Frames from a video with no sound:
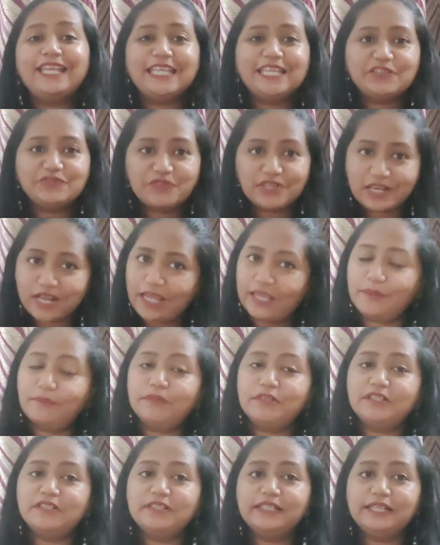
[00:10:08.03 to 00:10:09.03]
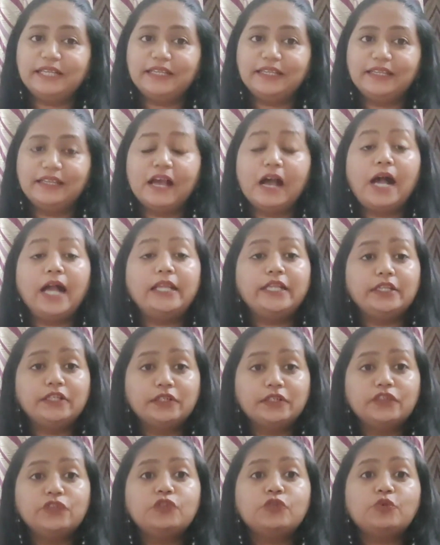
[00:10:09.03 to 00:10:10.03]
Even I am learning. I
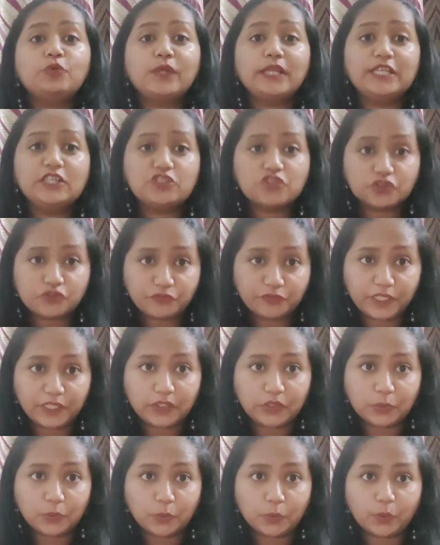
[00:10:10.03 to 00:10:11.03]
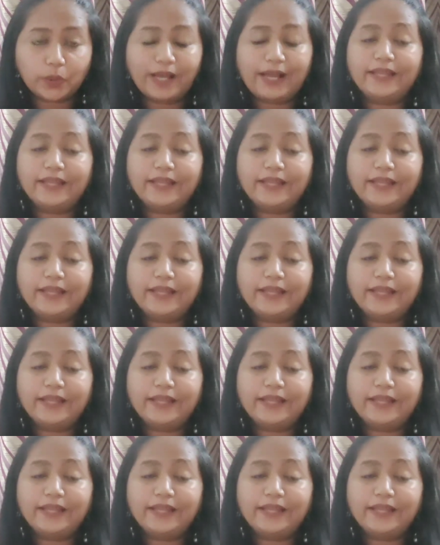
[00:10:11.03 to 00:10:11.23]
learn through each video.